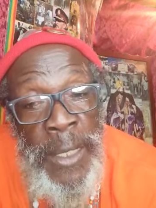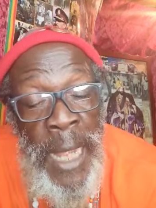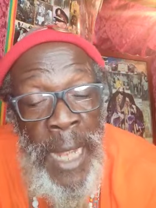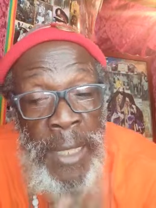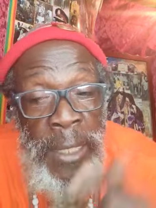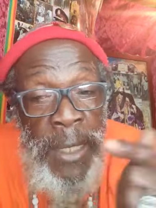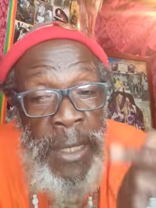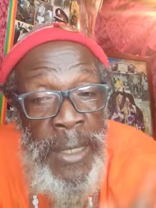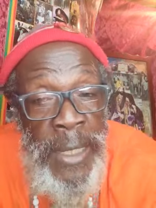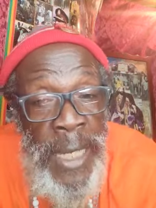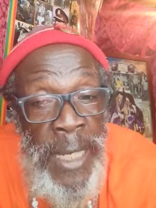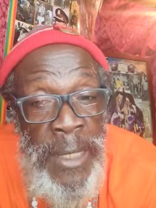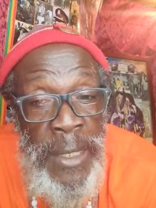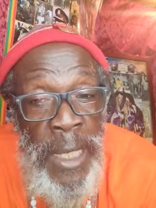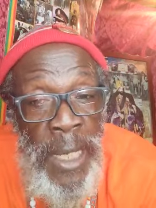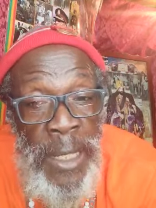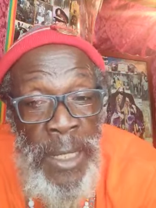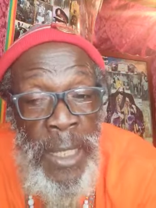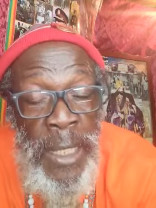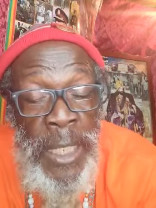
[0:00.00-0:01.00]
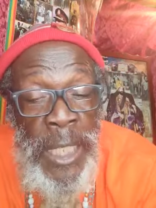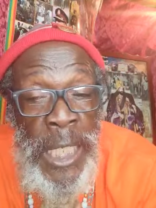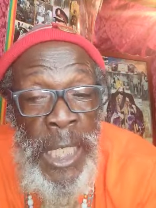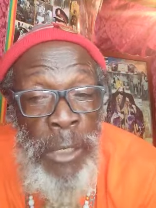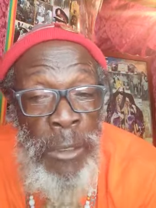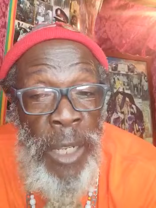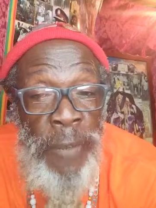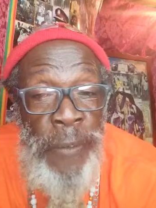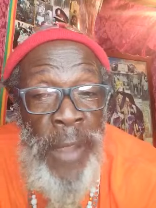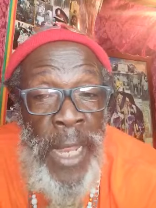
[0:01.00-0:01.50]
That the death that they
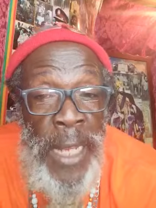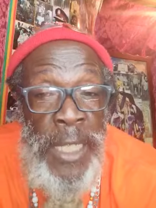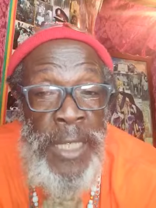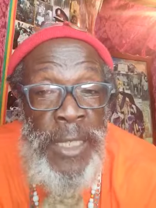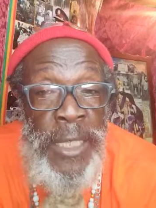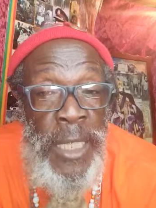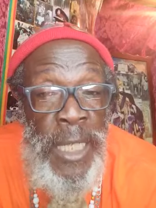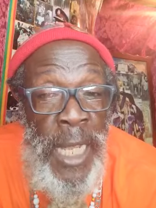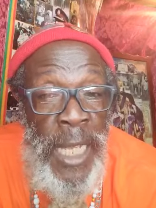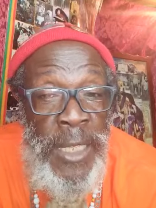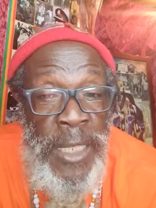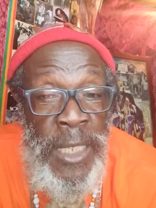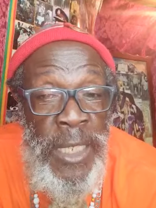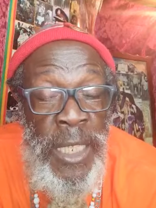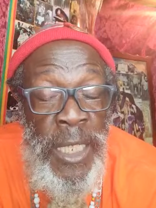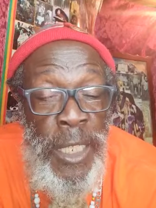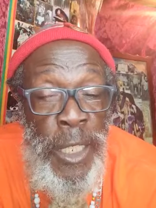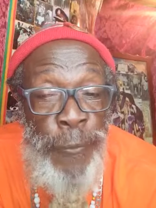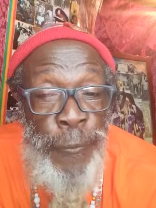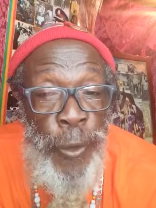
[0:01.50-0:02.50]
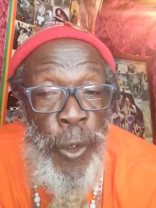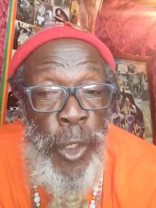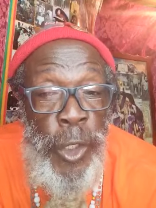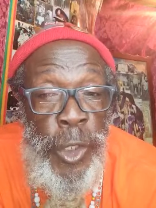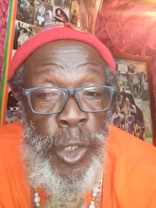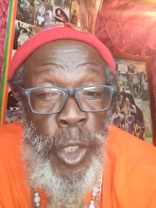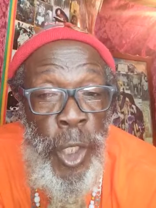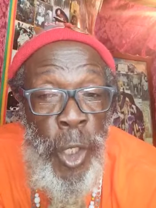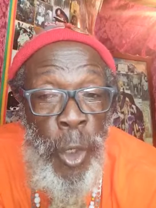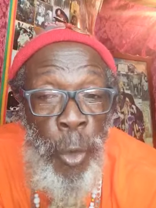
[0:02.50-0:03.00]
declared of Haile Selassie the
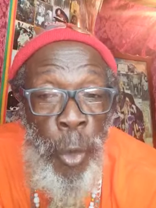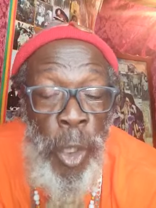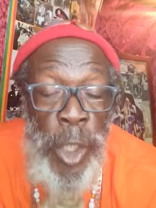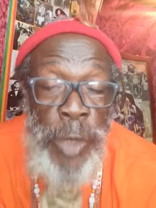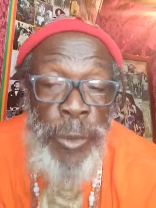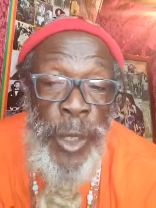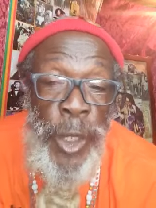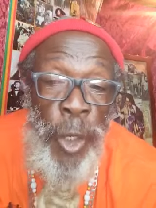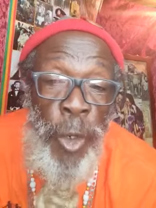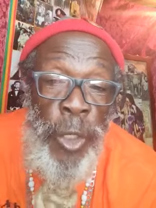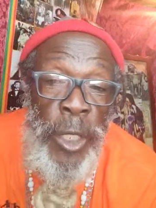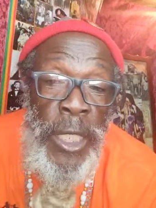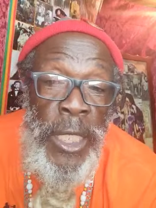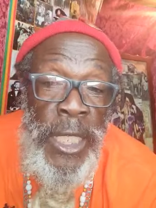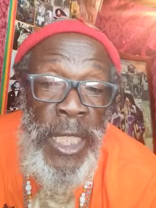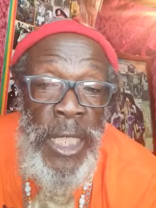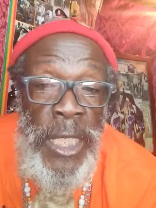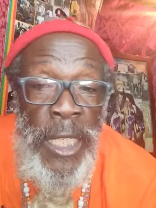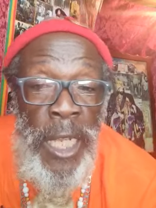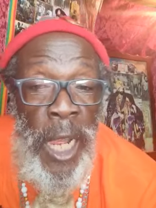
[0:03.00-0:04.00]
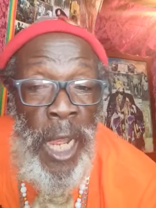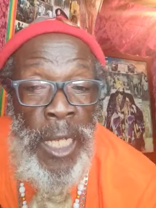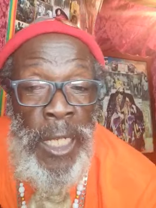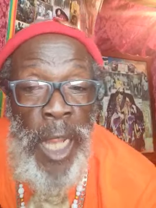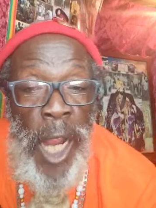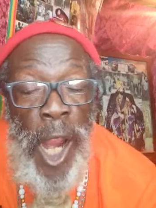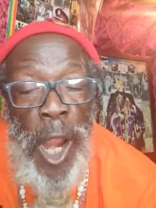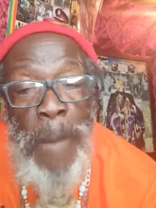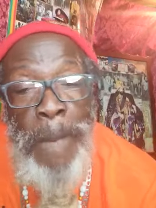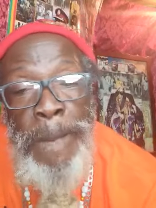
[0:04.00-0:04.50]
first was without
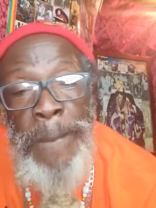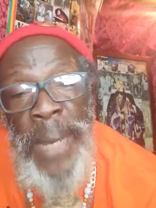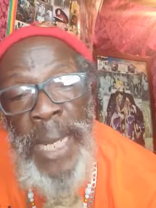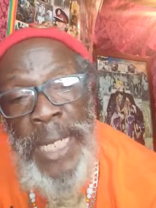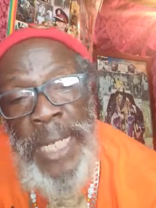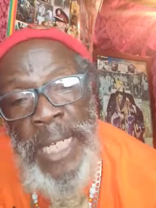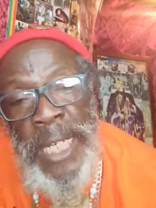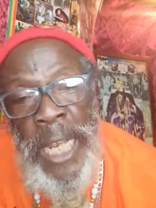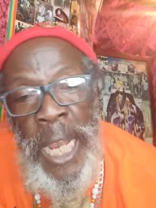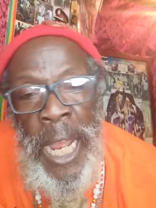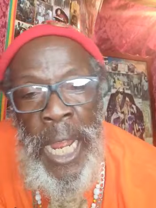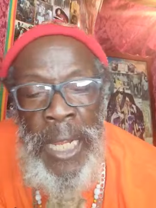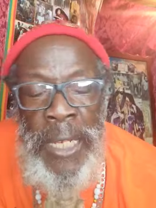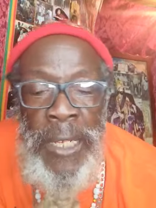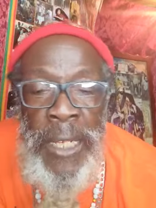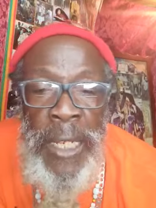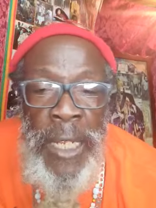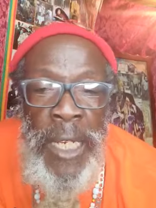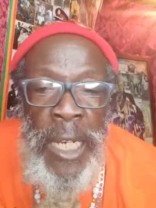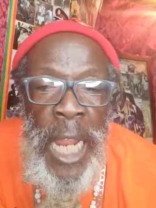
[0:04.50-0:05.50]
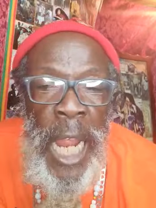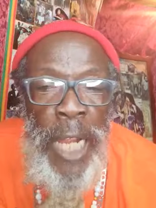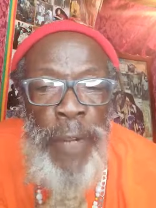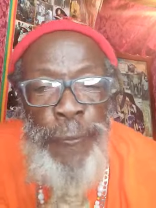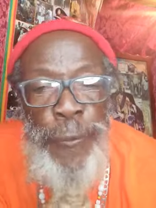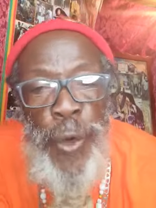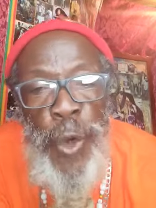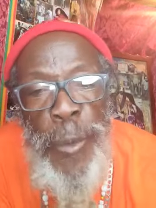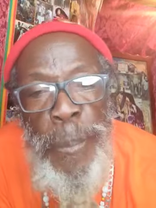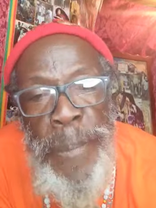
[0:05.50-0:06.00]
legal or medical
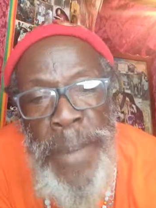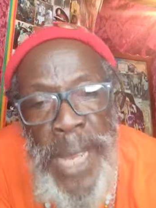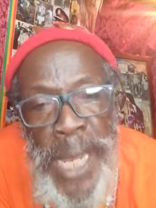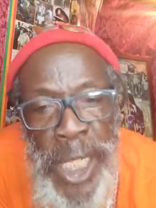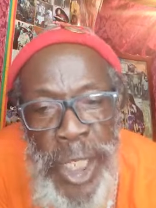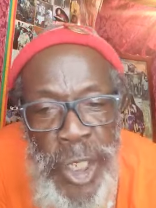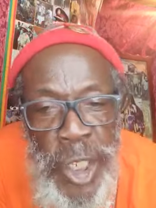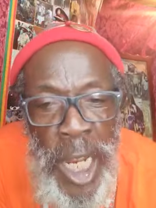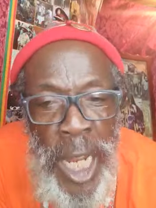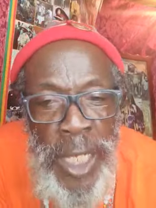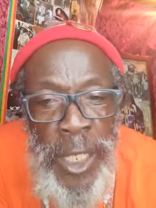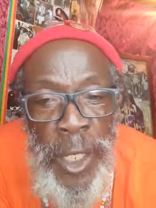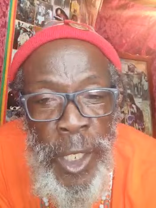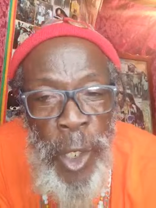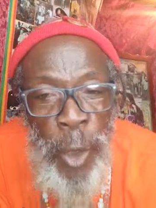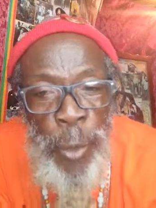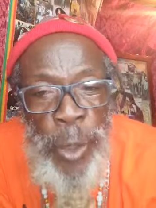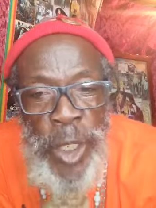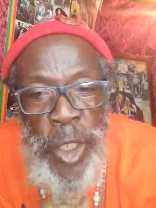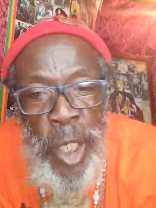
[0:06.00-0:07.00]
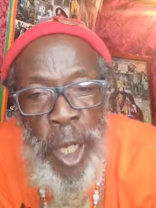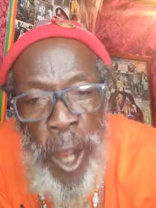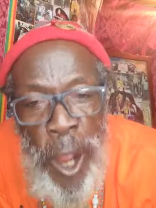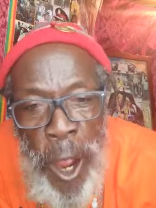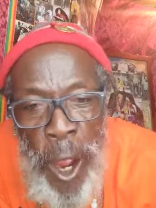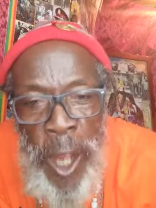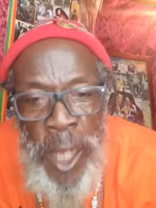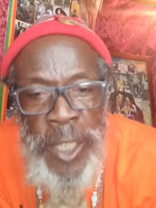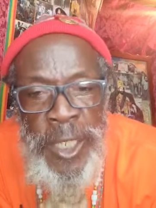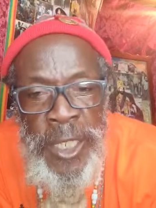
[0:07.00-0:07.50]
confirmation, which
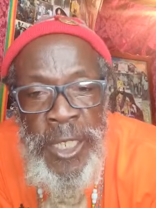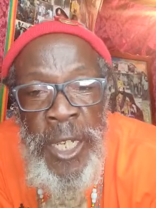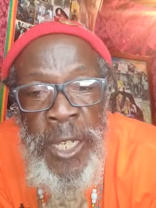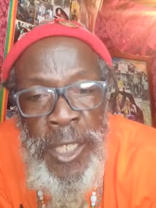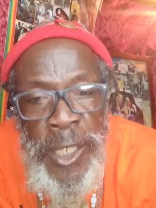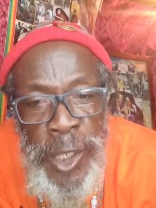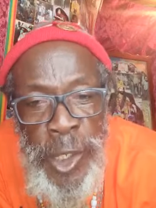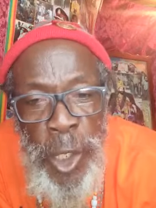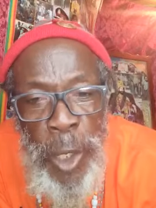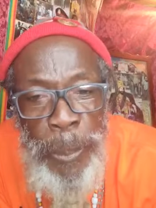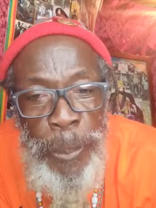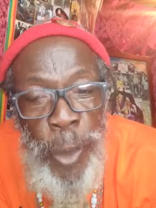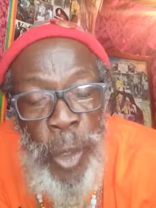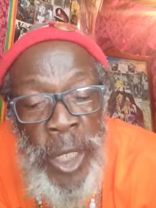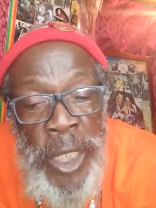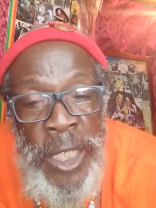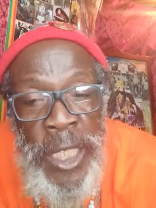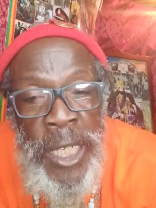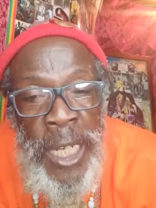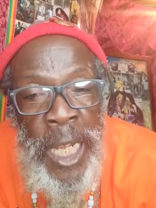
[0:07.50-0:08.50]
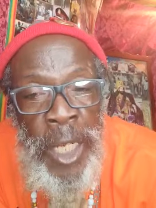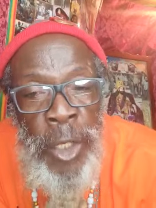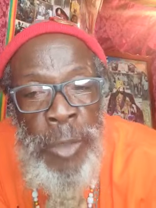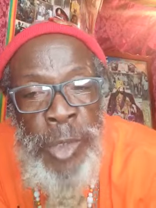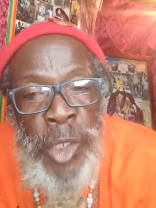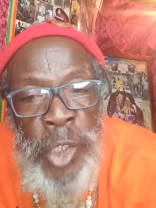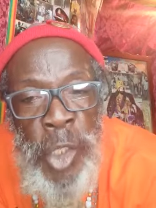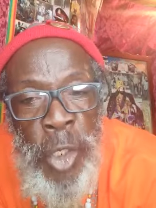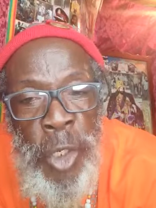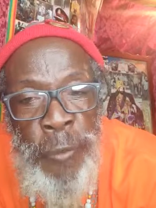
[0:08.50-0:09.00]
caused some political
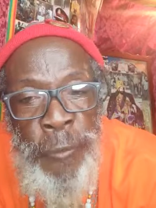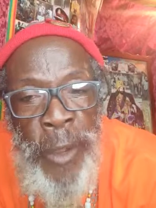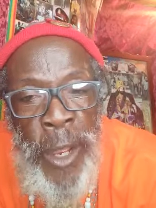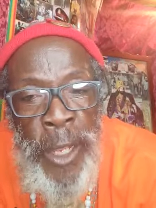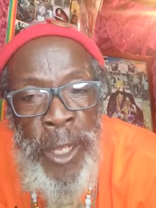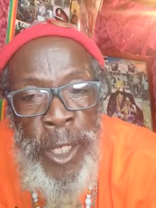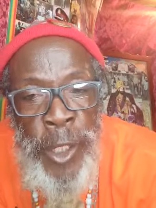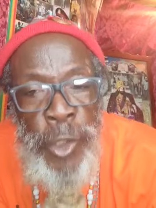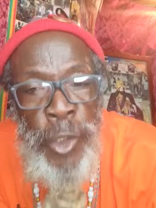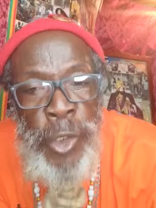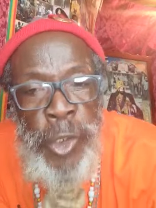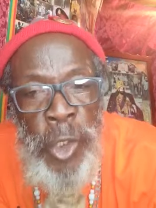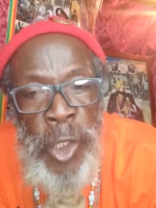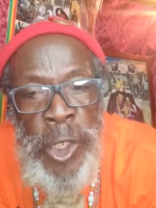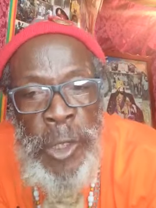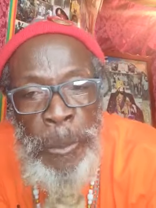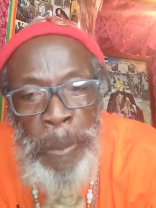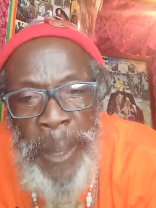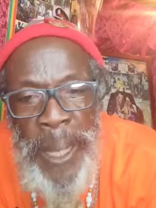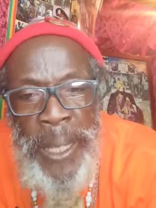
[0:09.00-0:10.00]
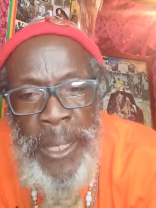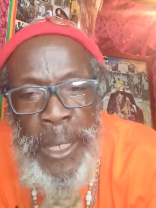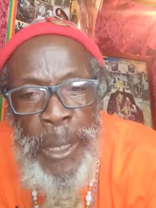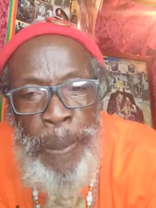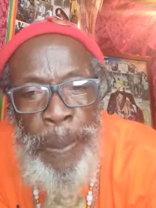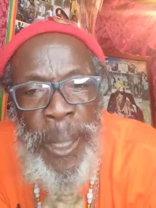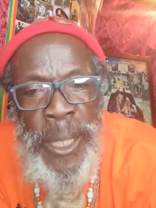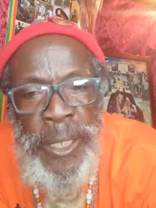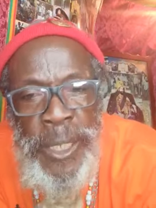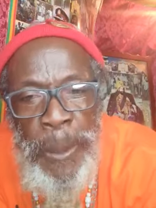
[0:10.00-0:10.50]
observer to suspect
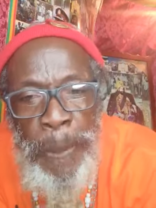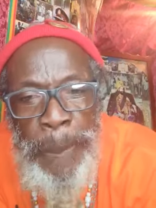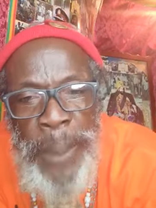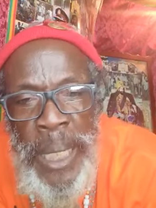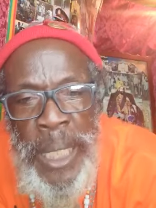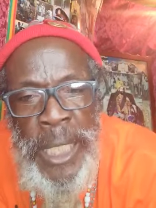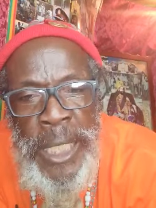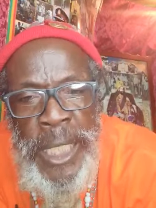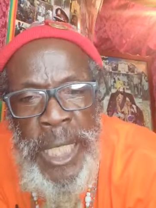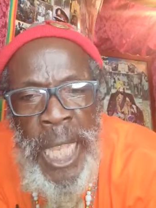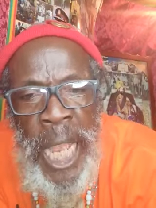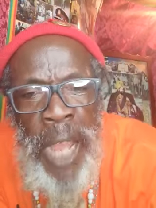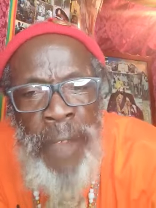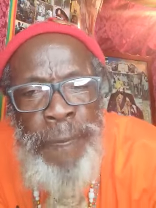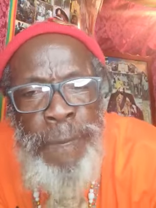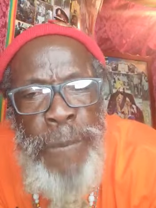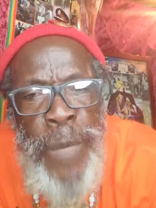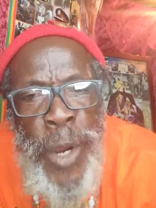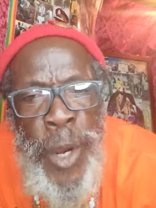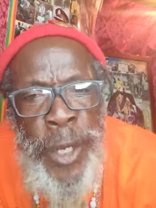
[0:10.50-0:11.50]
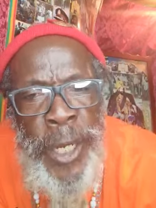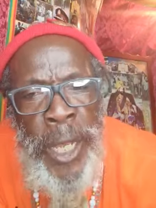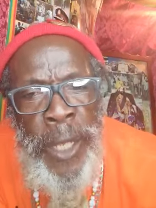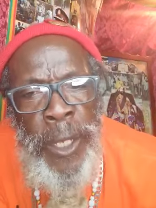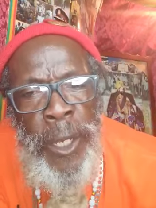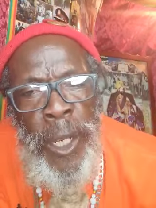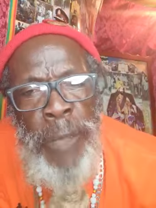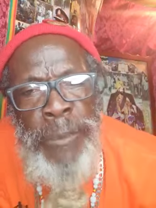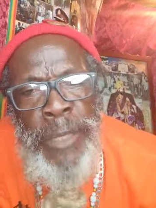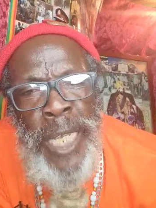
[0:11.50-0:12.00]
the possibility of
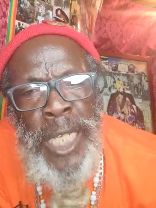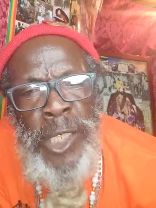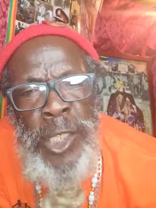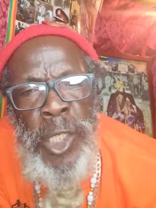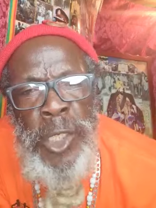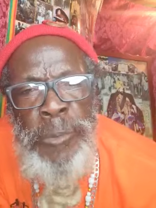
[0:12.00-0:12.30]
murder. You come take